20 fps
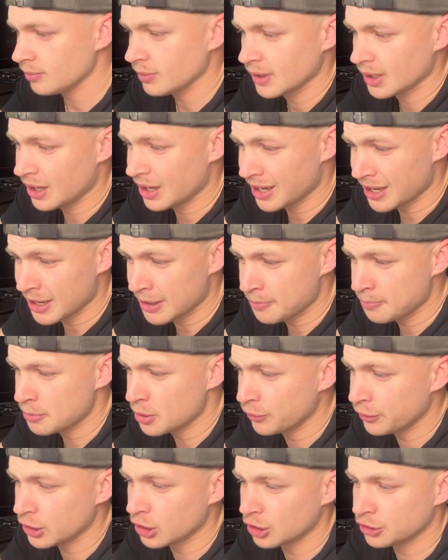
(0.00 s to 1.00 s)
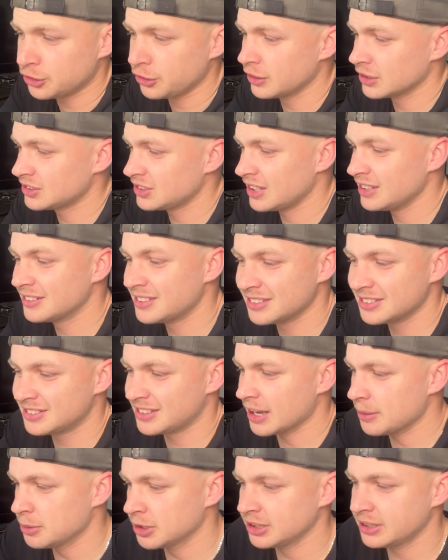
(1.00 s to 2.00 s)
Moving on to the centres,
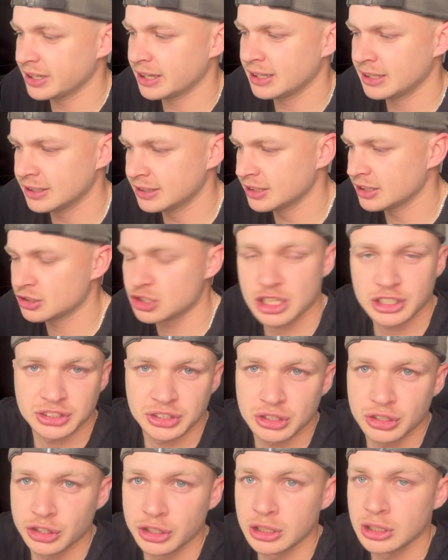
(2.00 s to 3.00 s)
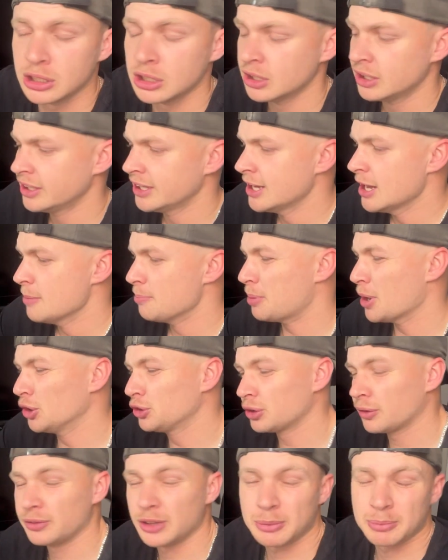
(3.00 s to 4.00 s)
Damien Dialinde, Jesse Kriel. Both
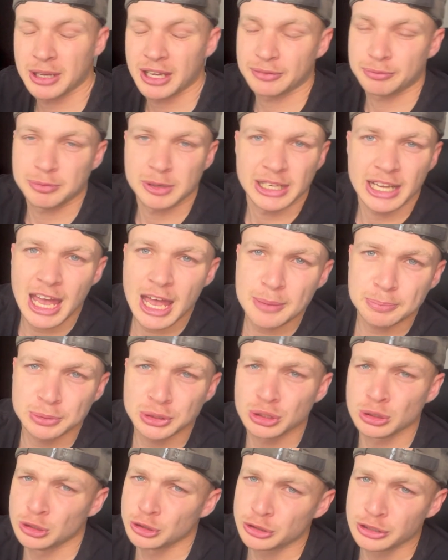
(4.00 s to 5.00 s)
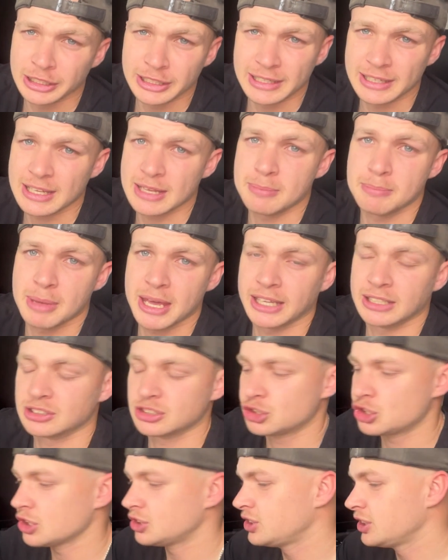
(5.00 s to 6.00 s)
of them have been absolutely immense.
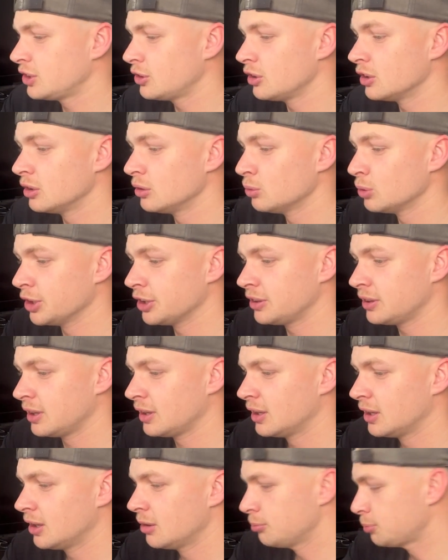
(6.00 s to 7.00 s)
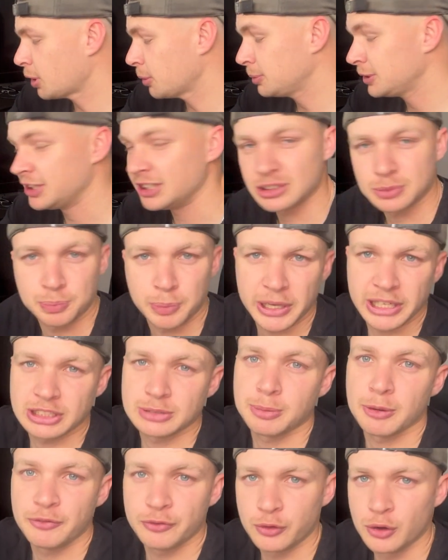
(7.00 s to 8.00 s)
Jesse Kriel with probably his best
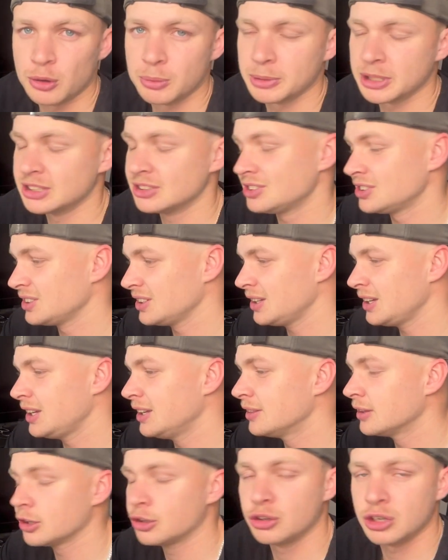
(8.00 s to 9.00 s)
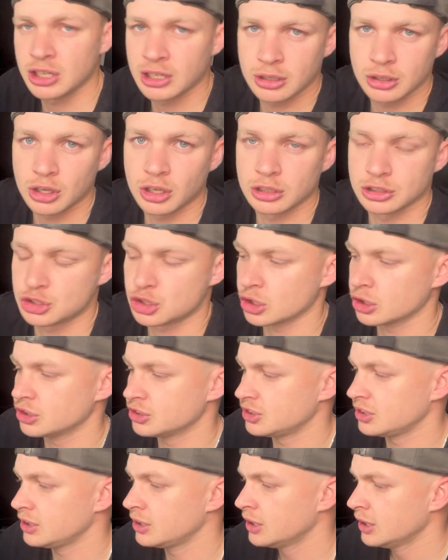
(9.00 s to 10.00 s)
performance in the green and gold
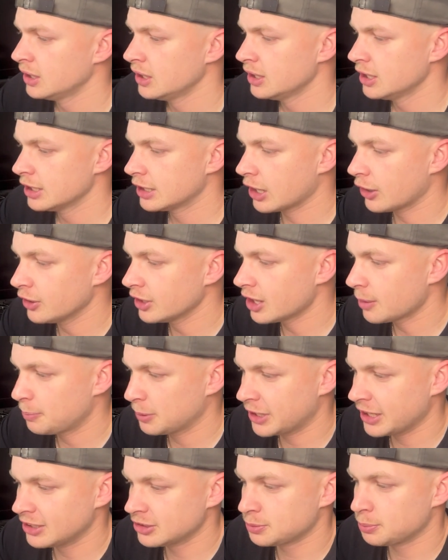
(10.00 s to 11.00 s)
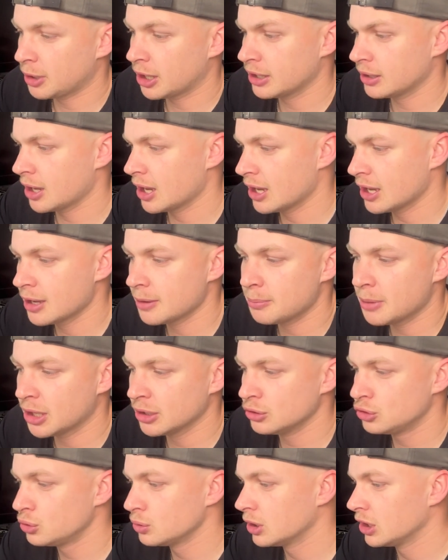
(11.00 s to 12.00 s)
jersey, going up against
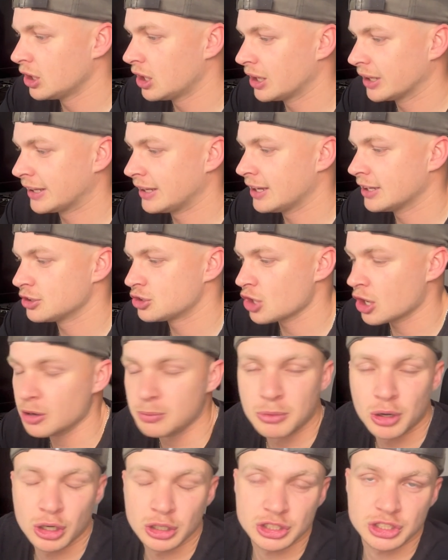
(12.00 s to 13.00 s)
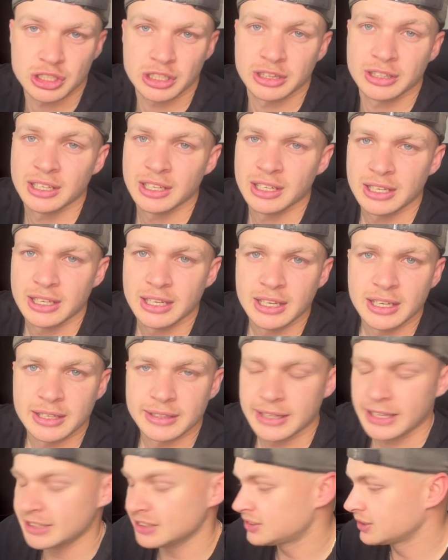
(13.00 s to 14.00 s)
Manu Tuilagi and Joe Marchant.
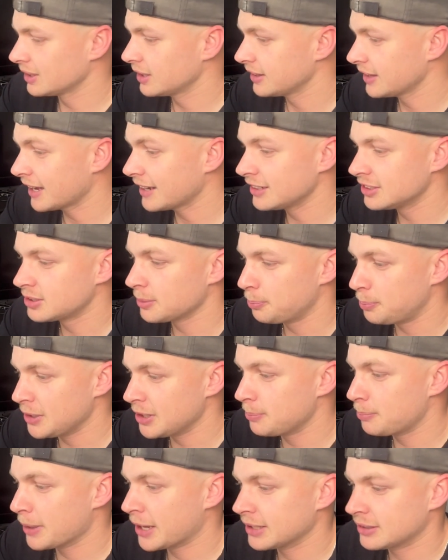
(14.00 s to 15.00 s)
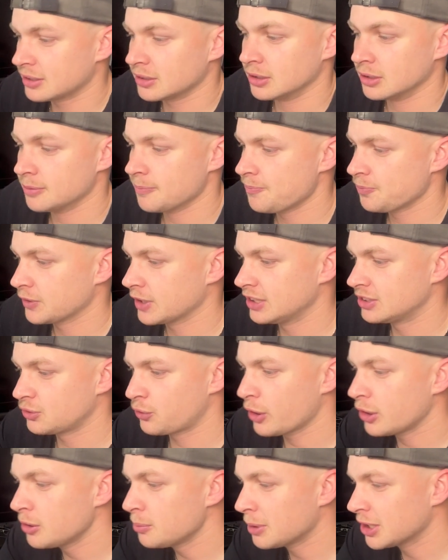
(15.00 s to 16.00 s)
That is a big battle. It's
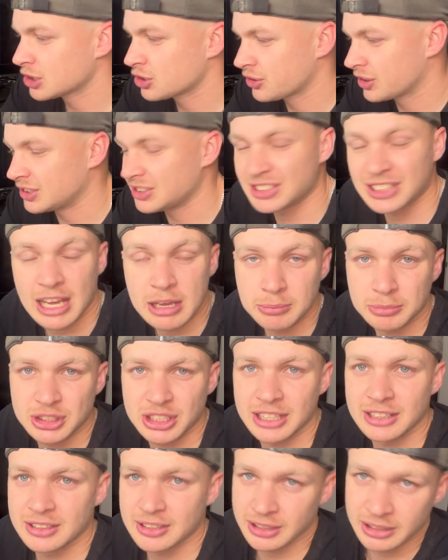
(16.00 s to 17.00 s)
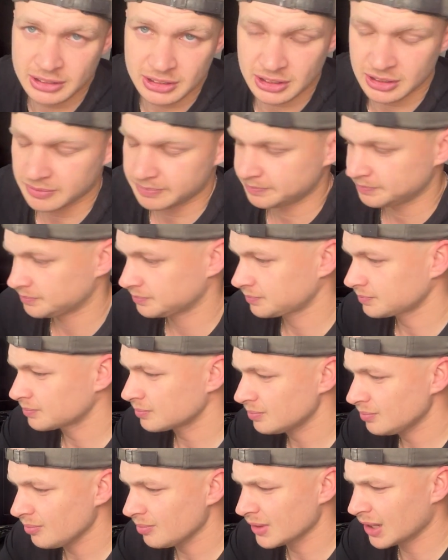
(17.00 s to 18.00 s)
very much the same centres.
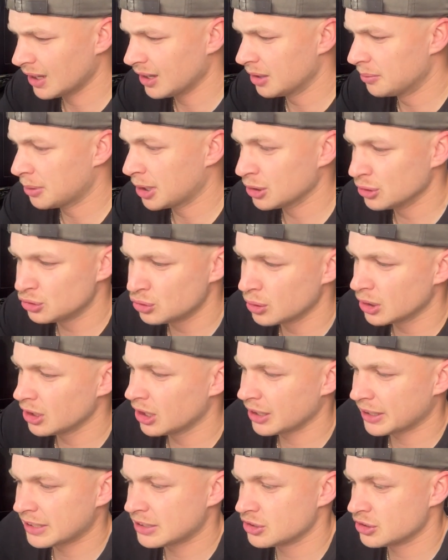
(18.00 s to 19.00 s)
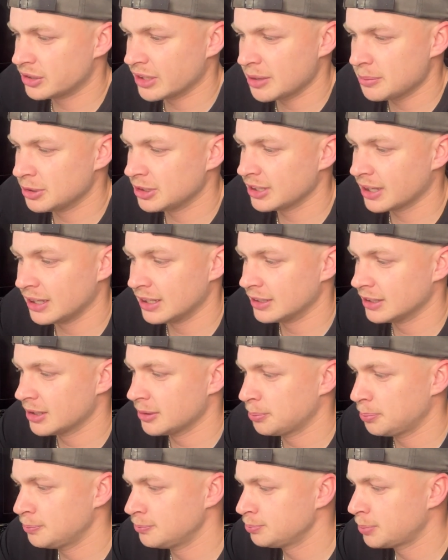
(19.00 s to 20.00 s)
Manu Tuilagi and Damien
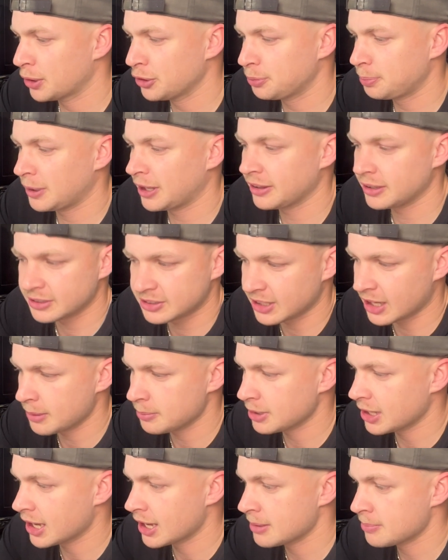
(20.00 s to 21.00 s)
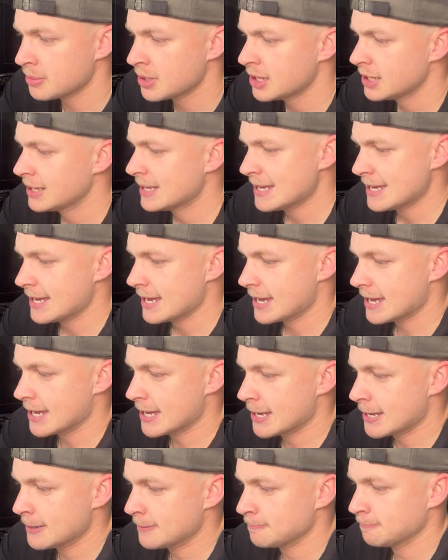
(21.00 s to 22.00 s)
Dialinde both play the same game.
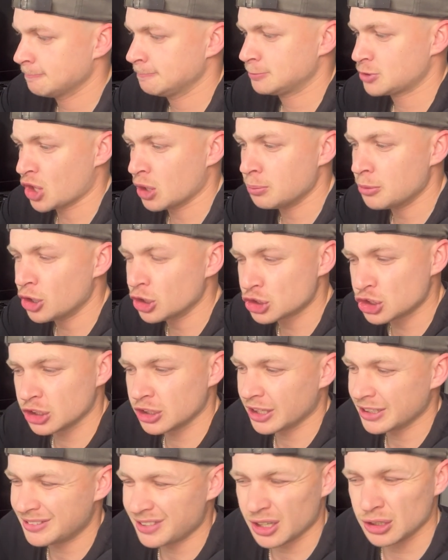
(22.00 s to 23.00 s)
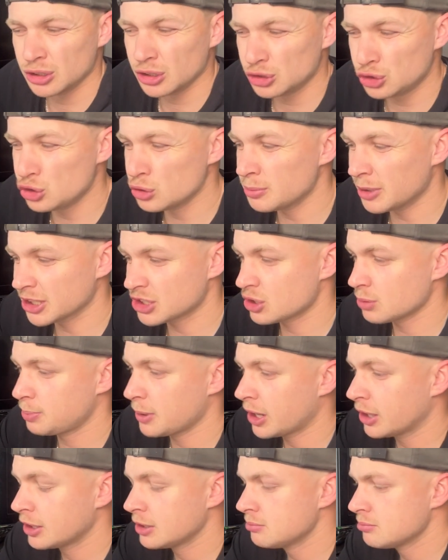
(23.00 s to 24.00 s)
Joe Marchant, I don't know too much
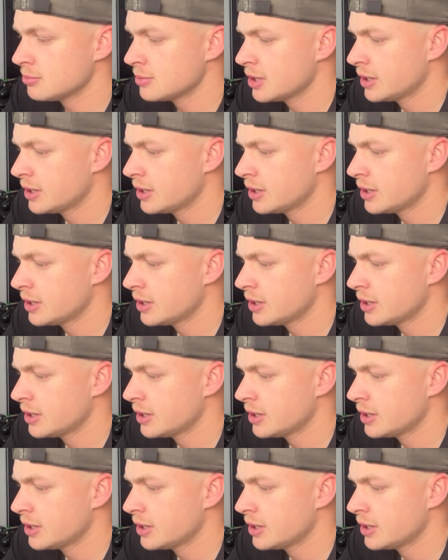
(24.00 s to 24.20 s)
about him.